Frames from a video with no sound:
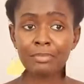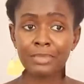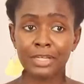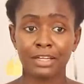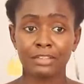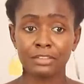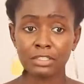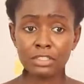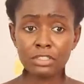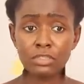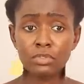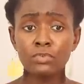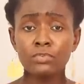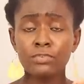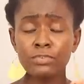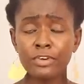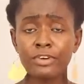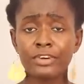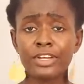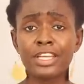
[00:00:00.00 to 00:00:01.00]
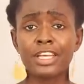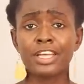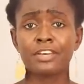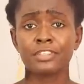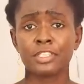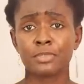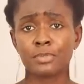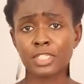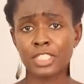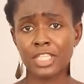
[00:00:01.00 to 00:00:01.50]
but I was also very
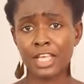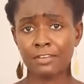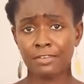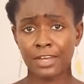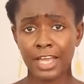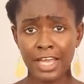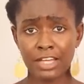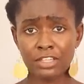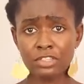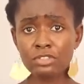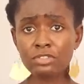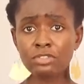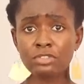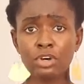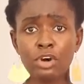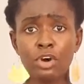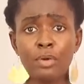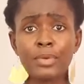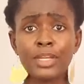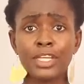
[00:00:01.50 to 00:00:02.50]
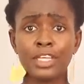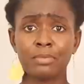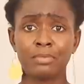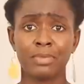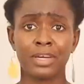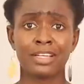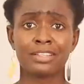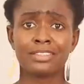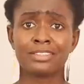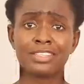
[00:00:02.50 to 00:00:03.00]
nervous because I've had so many
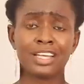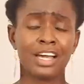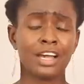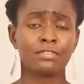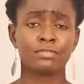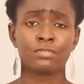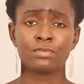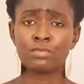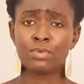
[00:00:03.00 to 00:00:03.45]
bad stuff,